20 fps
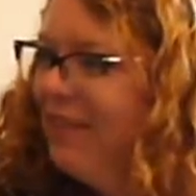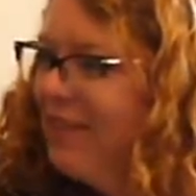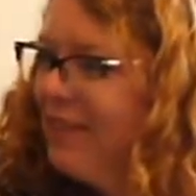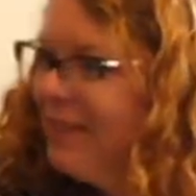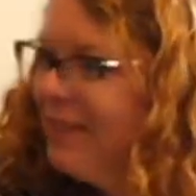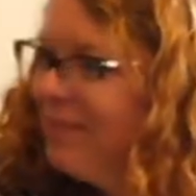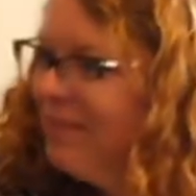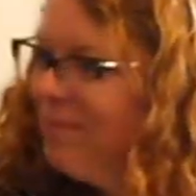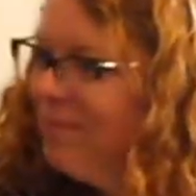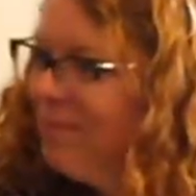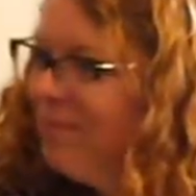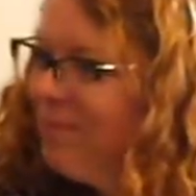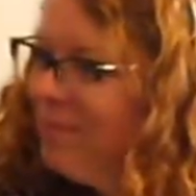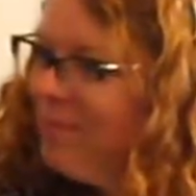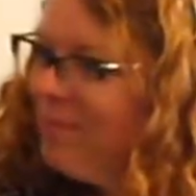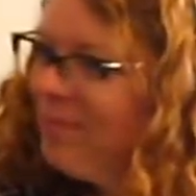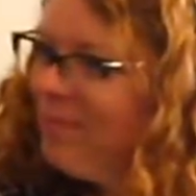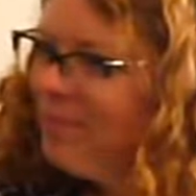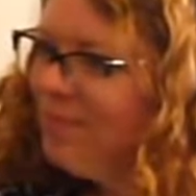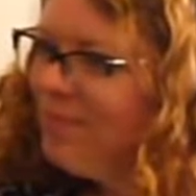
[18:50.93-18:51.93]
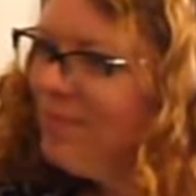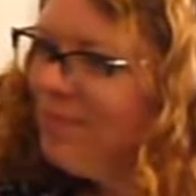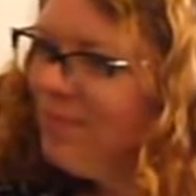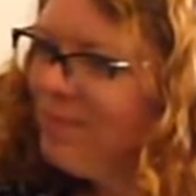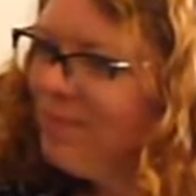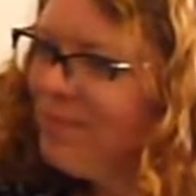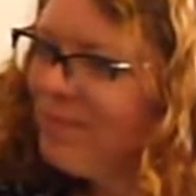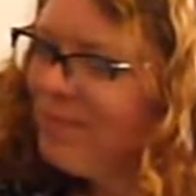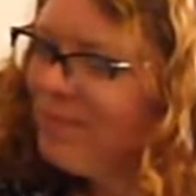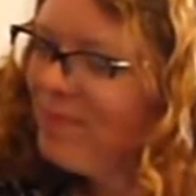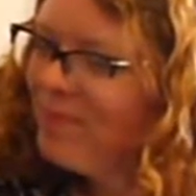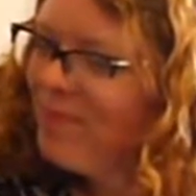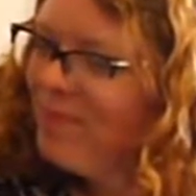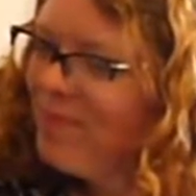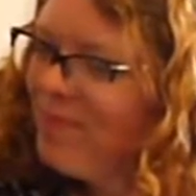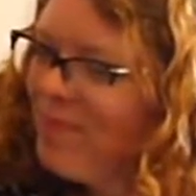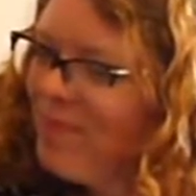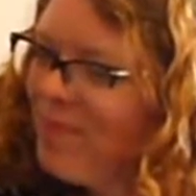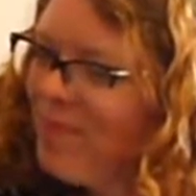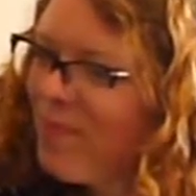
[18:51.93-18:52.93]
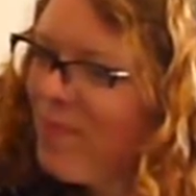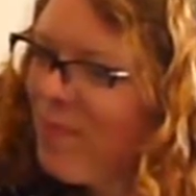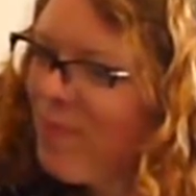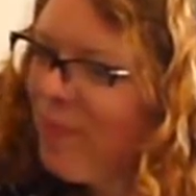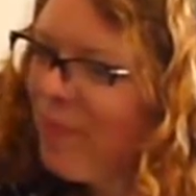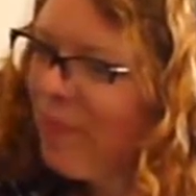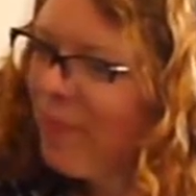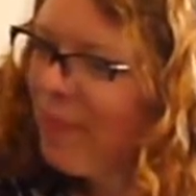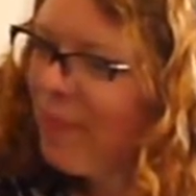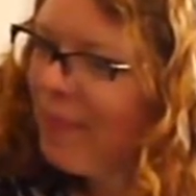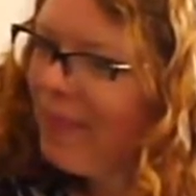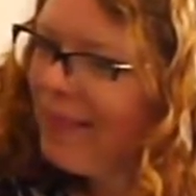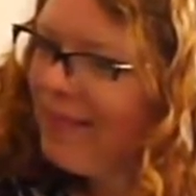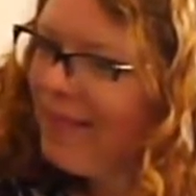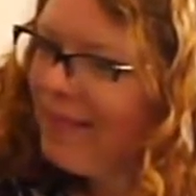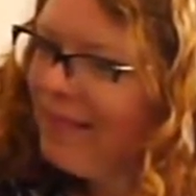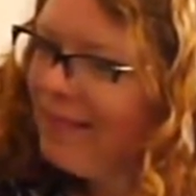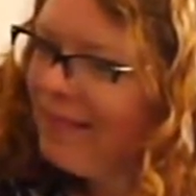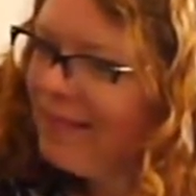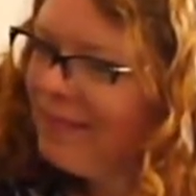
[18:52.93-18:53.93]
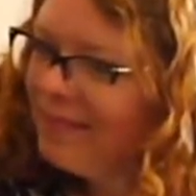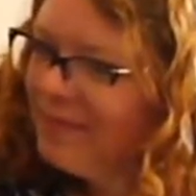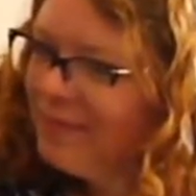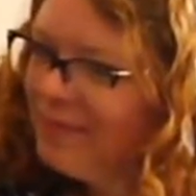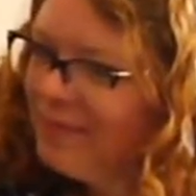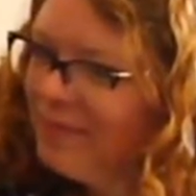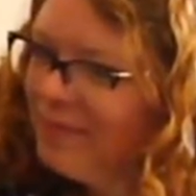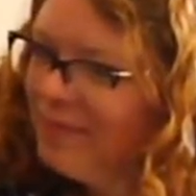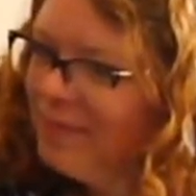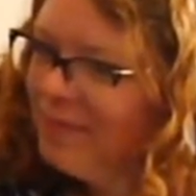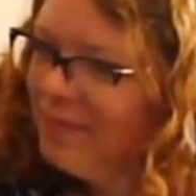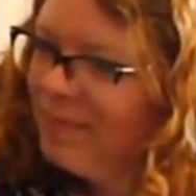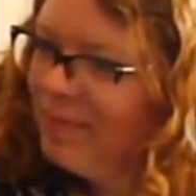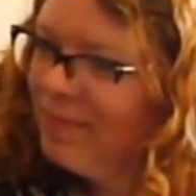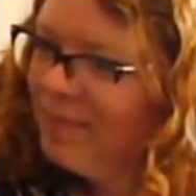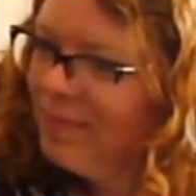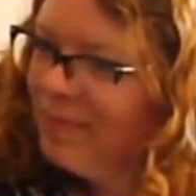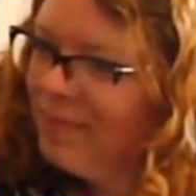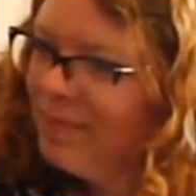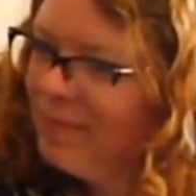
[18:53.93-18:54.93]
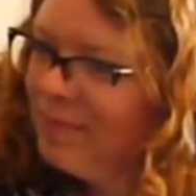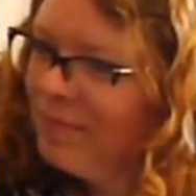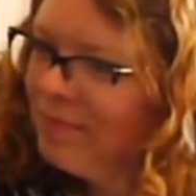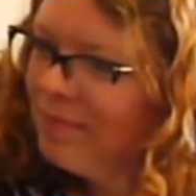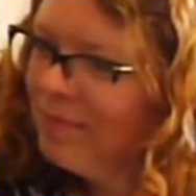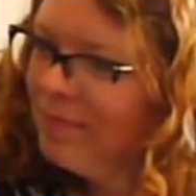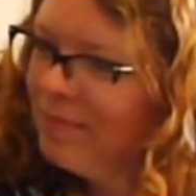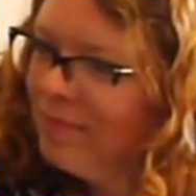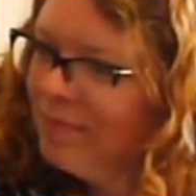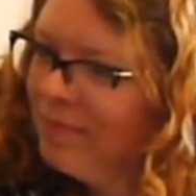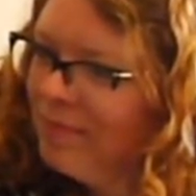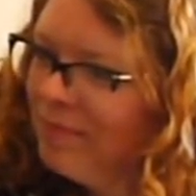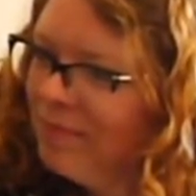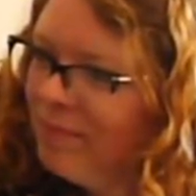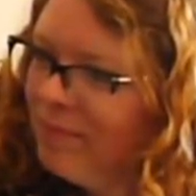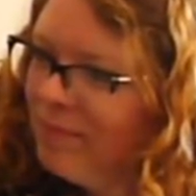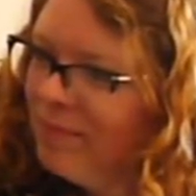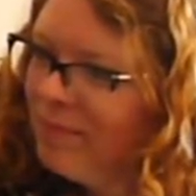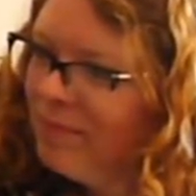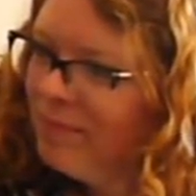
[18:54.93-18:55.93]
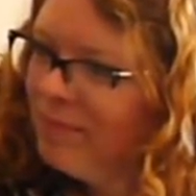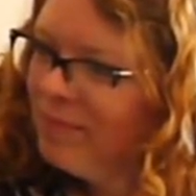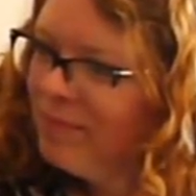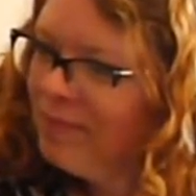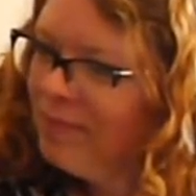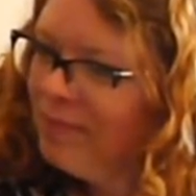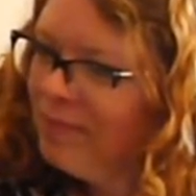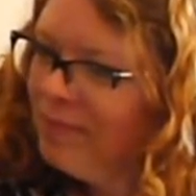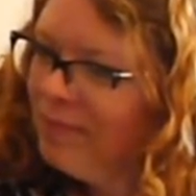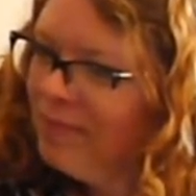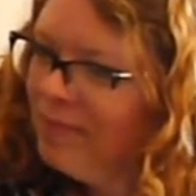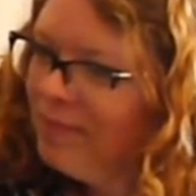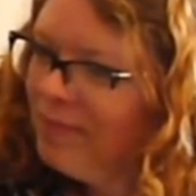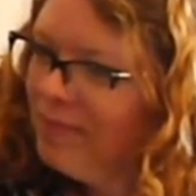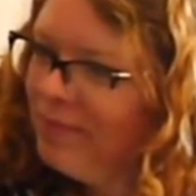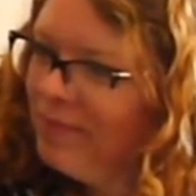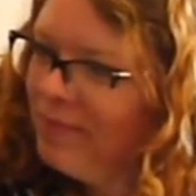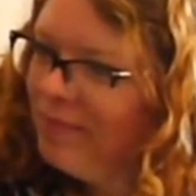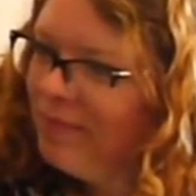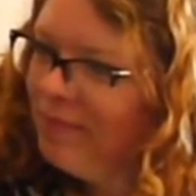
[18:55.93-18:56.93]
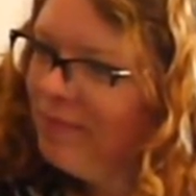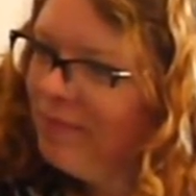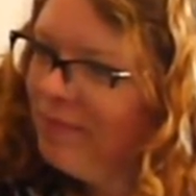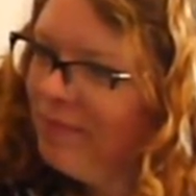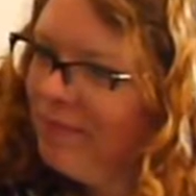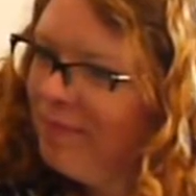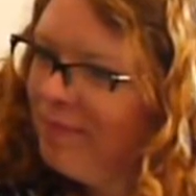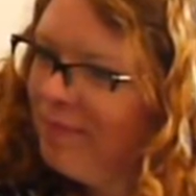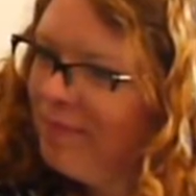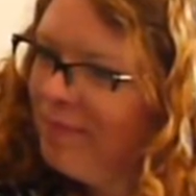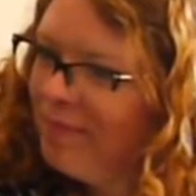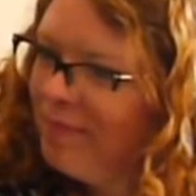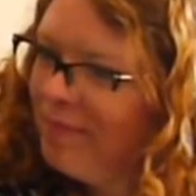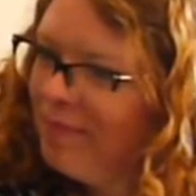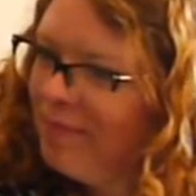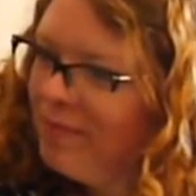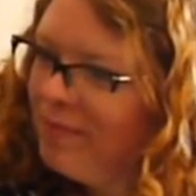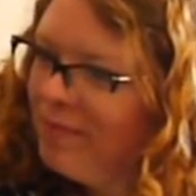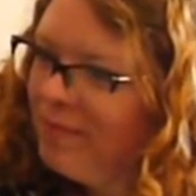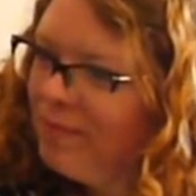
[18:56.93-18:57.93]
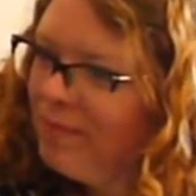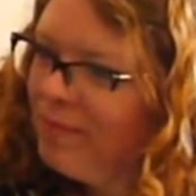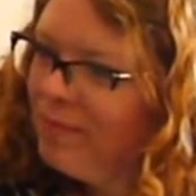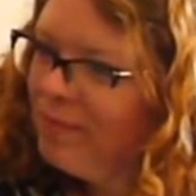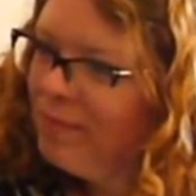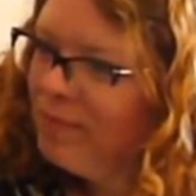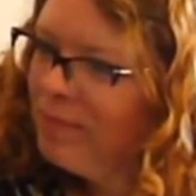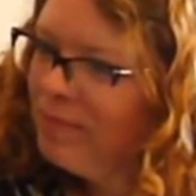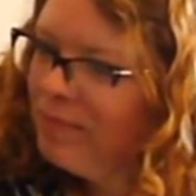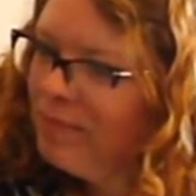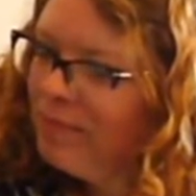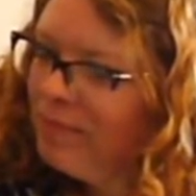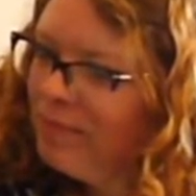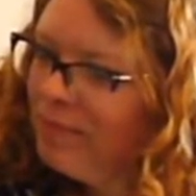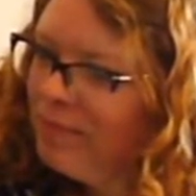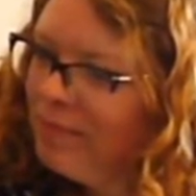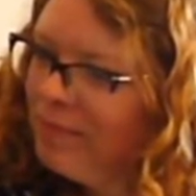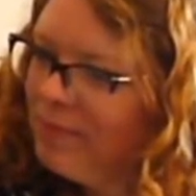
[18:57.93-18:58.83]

(not speaking)